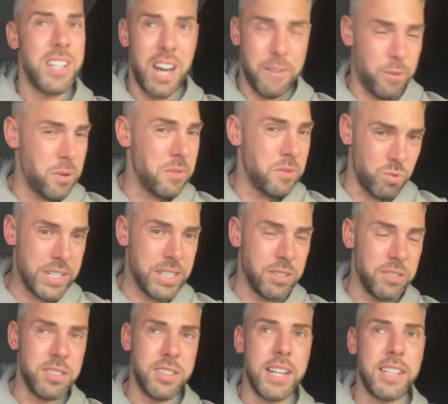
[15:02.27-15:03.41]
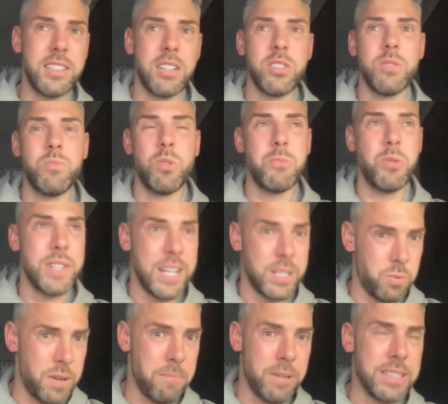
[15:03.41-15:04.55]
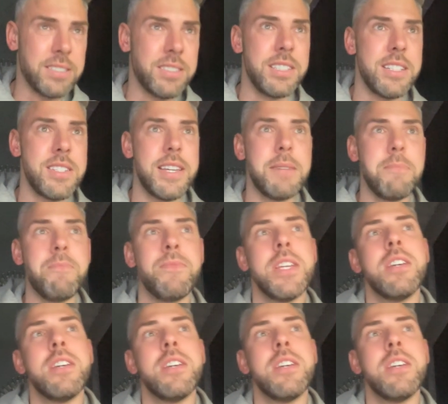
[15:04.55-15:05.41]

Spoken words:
I thought he was really good today, Duncan Watmore, and that's what he brings to the team.